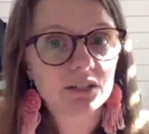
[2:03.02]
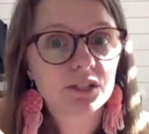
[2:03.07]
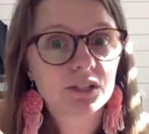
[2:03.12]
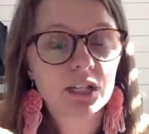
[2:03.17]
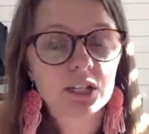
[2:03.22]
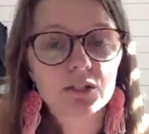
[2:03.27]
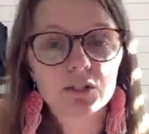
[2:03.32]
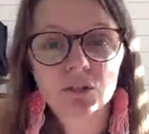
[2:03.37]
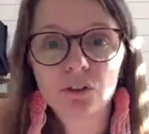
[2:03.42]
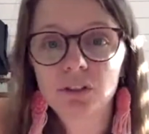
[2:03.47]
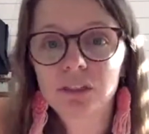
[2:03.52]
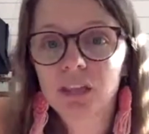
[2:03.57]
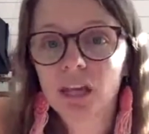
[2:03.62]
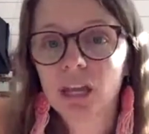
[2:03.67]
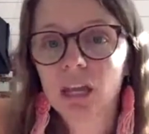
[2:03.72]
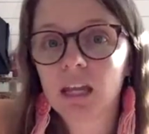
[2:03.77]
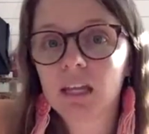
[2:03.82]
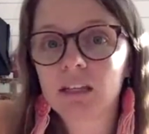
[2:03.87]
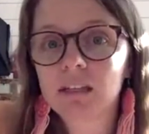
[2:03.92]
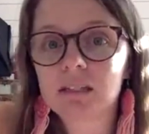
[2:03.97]
digital
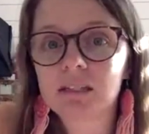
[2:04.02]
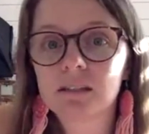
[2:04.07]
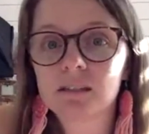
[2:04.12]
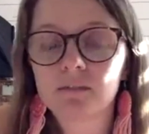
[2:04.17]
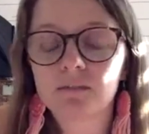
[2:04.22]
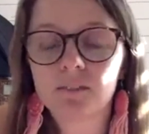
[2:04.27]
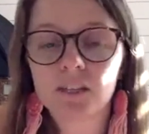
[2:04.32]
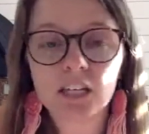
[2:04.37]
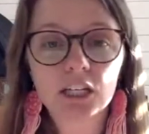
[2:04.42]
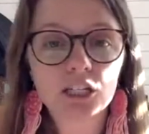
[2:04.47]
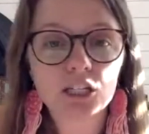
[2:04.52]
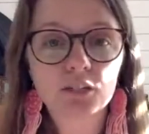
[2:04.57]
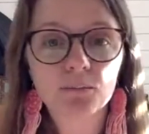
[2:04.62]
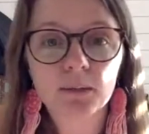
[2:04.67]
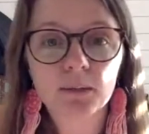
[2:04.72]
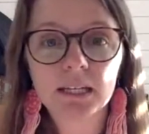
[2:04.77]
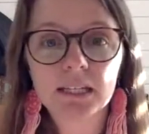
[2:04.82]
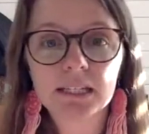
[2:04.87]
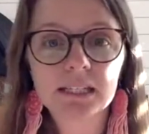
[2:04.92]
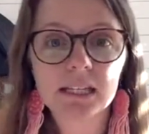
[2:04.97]
things, finished
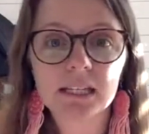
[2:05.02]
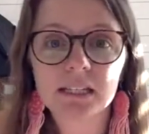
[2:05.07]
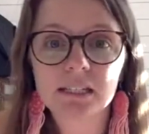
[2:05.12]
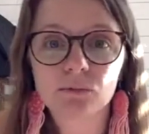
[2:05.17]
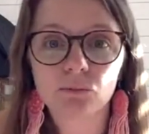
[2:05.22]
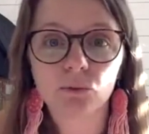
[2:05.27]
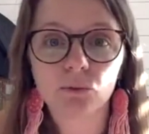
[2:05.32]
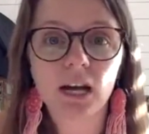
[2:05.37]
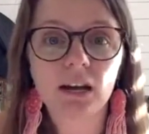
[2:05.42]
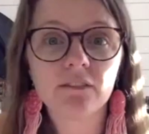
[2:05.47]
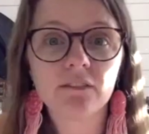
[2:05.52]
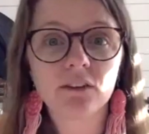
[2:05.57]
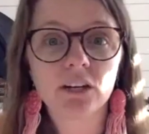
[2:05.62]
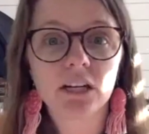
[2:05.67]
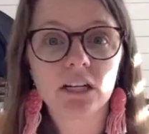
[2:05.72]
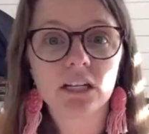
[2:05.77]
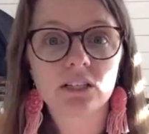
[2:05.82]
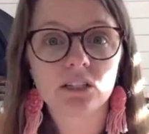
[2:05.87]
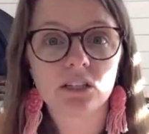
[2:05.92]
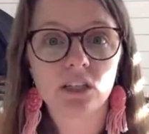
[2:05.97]
pieces, whatever it
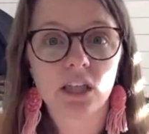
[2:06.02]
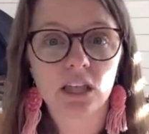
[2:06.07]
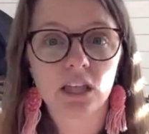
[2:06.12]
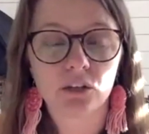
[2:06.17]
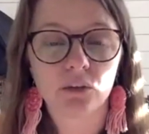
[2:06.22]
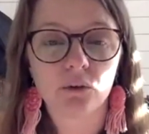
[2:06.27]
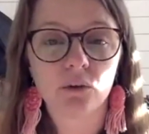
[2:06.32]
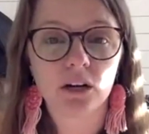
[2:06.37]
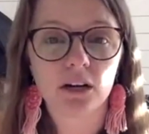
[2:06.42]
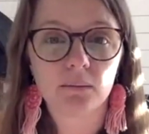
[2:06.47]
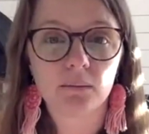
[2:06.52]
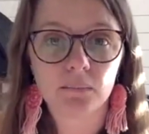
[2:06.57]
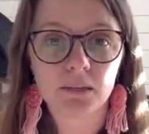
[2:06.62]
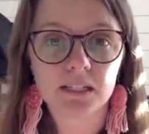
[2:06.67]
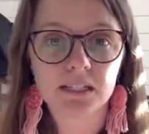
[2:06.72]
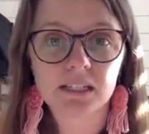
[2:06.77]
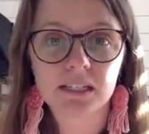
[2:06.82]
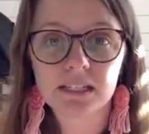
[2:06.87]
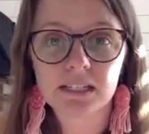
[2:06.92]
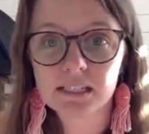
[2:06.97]
is that you are in
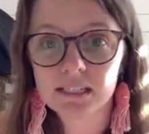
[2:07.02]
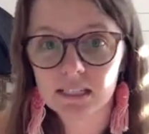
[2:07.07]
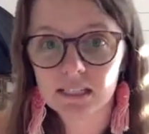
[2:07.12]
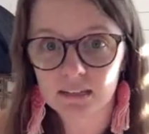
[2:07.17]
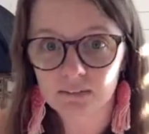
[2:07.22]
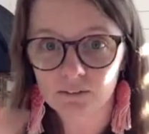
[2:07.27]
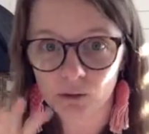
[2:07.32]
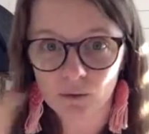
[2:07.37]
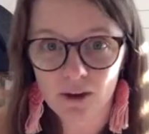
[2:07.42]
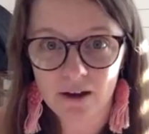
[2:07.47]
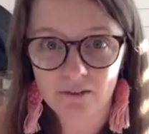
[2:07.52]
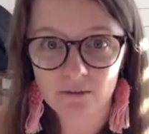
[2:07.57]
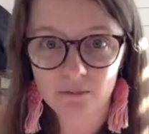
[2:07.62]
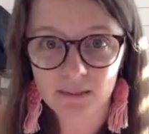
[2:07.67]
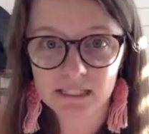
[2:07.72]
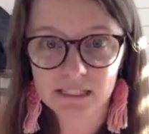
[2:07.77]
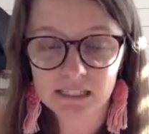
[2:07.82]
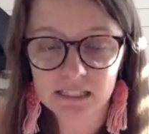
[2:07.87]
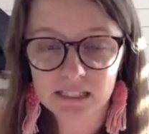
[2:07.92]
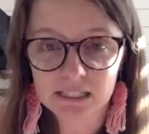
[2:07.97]
business, if you have a
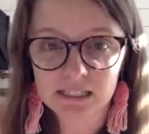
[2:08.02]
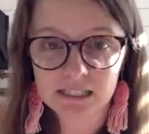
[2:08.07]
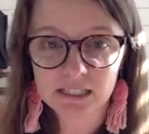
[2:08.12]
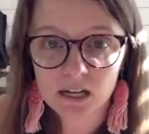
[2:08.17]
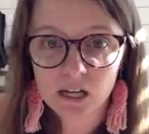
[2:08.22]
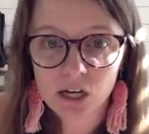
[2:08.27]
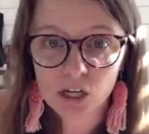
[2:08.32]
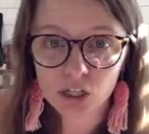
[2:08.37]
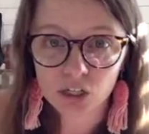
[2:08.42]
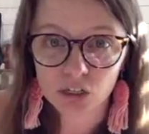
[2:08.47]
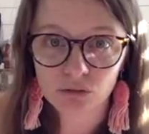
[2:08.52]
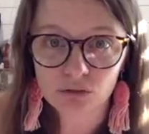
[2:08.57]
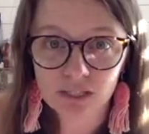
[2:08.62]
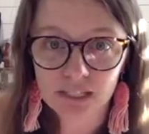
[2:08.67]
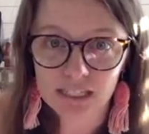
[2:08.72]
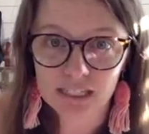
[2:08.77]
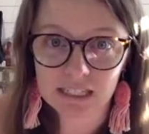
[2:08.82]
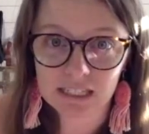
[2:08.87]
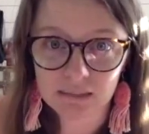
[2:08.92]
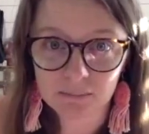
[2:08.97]
business, you
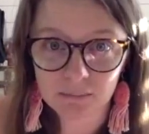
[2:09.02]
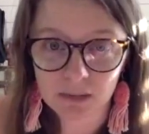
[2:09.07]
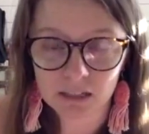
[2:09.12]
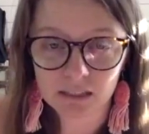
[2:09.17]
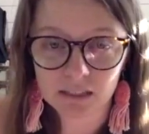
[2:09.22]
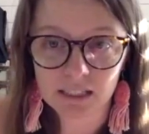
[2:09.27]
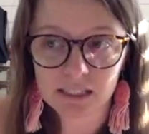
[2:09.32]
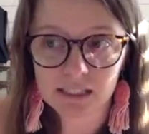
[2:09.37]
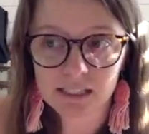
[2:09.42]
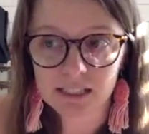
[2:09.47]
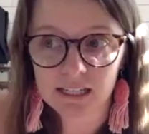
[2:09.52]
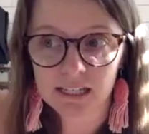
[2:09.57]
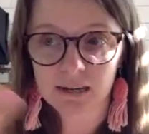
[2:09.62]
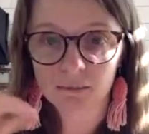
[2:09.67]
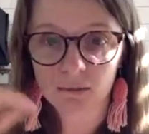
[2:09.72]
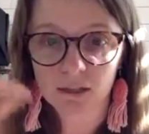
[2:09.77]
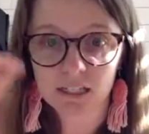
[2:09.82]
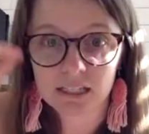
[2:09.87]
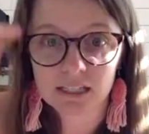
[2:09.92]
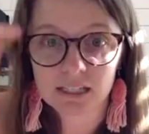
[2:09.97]
need an email list. And I'm
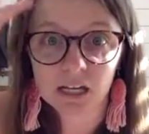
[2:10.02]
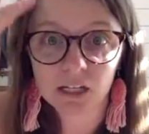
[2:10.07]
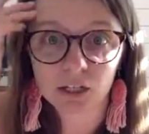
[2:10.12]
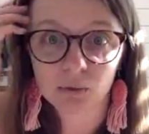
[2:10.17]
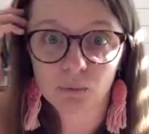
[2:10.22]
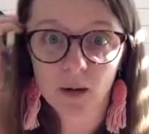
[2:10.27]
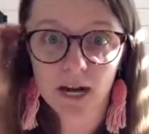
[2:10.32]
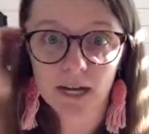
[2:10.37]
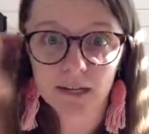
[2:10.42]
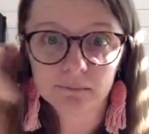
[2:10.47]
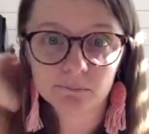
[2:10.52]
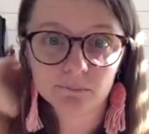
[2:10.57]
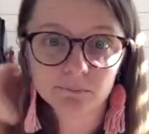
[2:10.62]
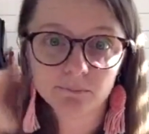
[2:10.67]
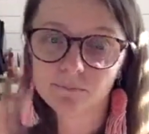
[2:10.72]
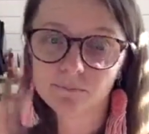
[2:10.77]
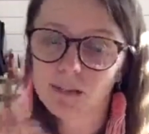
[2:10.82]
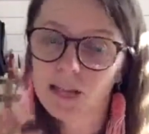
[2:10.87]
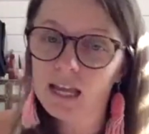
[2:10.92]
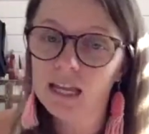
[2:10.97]
going to tell you why.
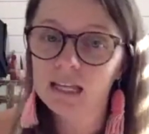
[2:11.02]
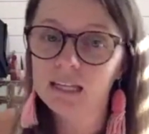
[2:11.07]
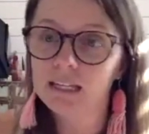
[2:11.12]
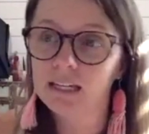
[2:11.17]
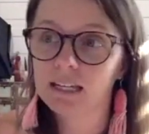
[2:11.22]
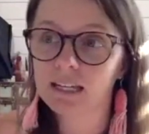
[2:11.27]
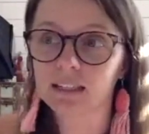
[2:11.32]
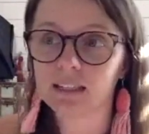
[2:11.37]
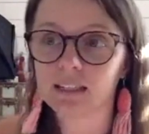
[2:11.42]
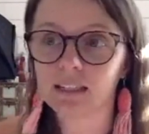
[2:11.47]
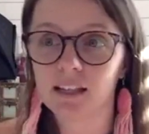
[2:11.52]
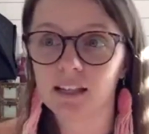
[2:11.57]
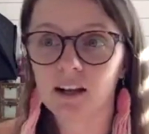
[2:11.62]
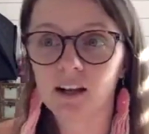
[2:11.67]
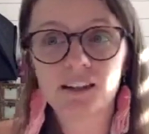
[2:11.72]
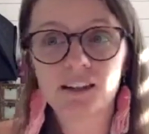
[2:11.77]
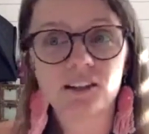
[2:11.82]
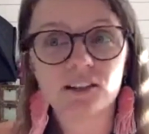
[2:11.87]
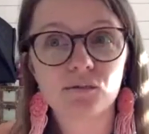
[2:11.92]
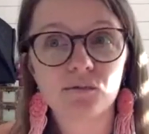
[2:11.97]
And
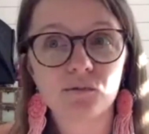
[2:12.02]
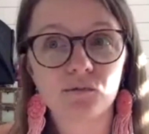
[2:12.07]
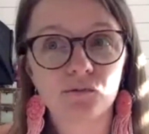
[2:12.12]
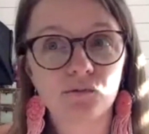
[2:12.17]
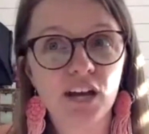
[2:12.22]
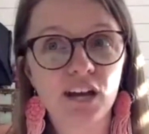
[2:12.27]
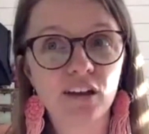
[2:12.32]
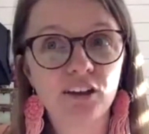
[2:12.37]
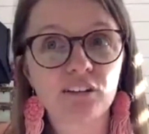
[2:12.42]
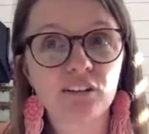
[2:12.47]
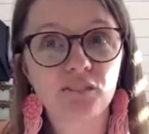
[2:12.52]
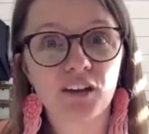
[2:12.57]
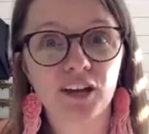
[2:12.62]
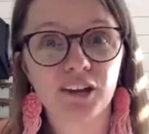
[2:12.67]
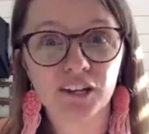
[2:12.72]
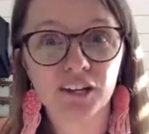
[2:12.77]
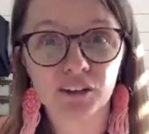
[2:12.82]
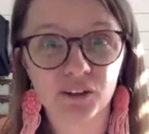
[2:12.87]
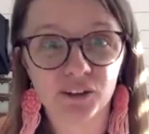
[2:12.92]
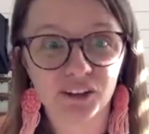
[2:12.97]
it's very,
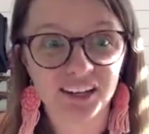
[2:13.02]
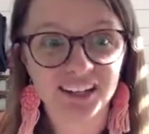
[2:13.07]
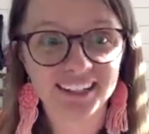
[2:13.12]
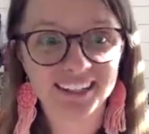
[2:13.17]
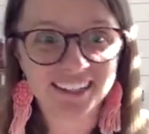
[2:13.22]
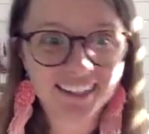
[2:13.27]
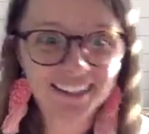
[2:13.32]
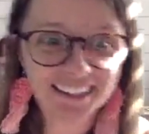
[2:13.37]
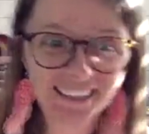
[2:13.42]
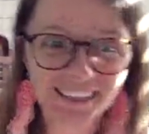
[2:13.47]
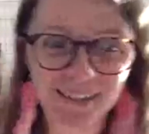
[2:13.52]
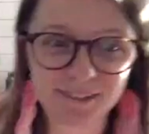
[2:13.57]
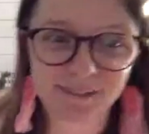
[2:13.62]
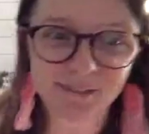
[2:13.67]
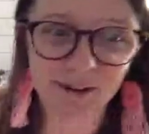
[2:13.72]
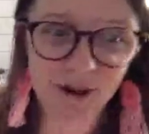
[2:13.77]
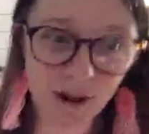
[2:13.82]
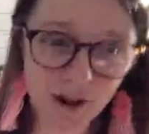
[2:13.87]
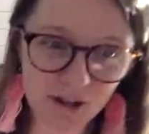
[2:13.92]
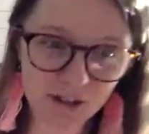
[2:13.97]
very good. These are
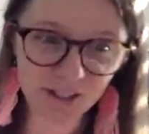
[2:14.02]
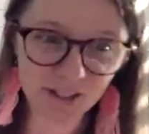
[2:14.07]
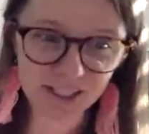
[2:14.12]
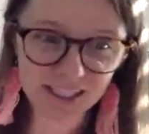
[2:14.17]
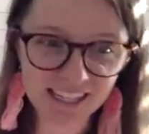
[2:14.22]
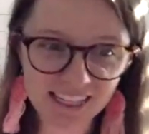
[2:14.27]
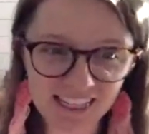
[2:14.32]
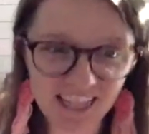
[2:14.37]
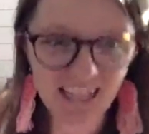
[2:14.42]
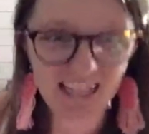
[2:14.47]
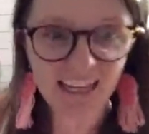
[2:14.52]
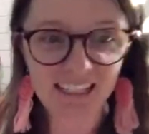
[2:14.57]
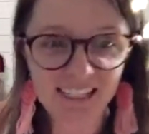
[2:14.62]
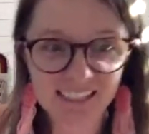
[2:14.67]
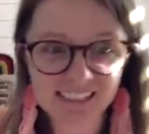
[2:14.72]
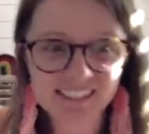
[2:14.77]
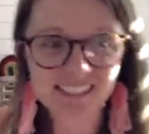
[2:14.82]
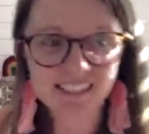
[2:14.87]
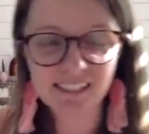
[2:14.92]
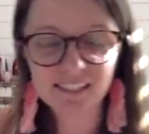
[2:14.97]
all good
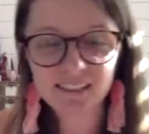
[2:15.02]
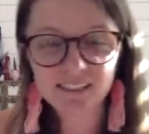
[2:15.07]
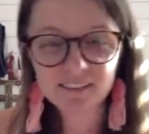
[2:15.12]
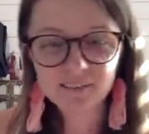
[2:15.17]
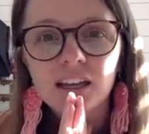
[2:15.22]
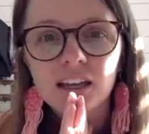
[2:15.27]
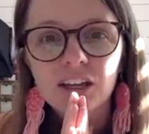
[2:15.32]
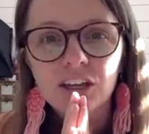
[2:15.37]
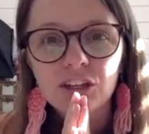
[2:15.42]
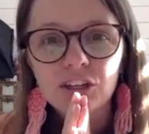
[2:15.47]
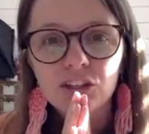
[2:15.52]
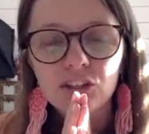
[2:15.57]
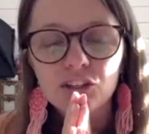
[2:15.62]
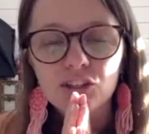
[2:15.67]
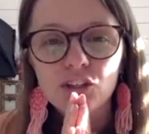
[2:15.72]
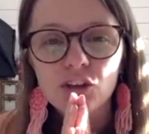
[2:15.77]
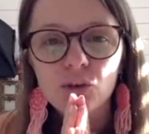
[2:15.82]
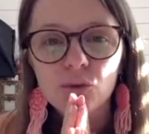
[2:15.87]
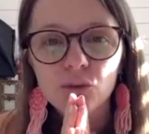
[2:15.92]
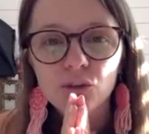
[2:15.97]
things.
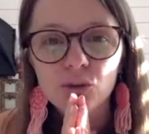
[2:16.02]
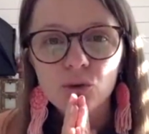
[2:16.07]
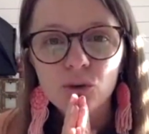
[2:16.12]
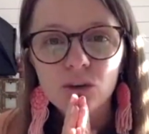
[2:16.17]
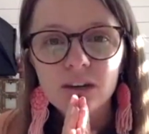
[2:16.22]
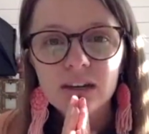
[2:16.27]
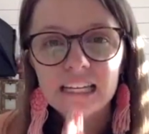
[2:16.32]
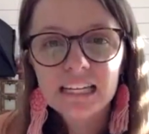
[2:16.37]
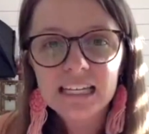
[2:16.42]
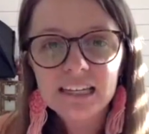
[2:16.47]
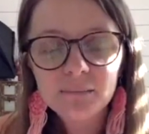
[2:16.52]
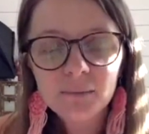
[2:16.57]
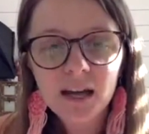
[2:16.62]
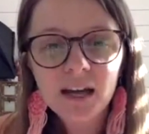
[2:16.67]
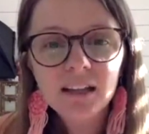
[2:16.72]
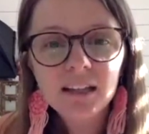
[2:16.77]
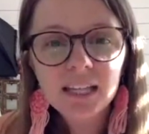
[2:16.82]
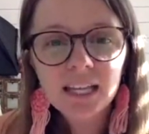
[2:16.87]
So your email